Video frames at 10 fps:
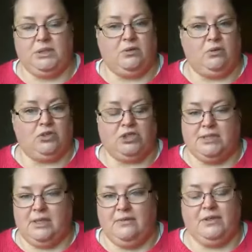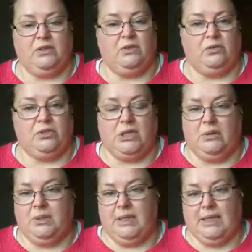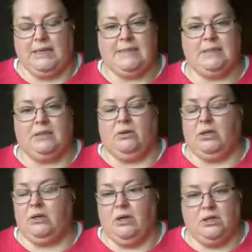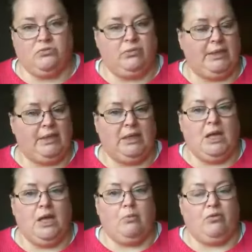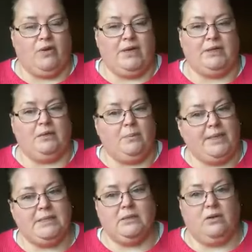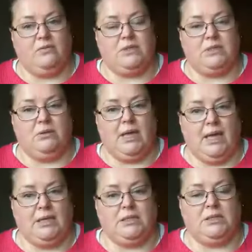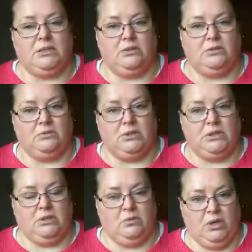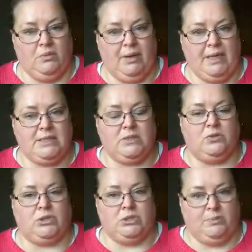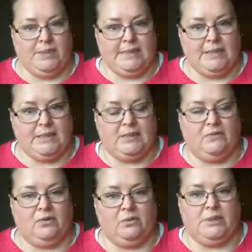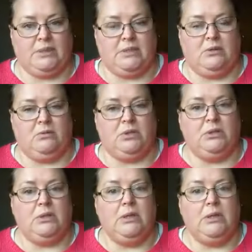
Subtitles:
You're no good to yourself and you're no good to anybody else. You're not really providing the best service you can to your workplace or to your business if you're a business owner.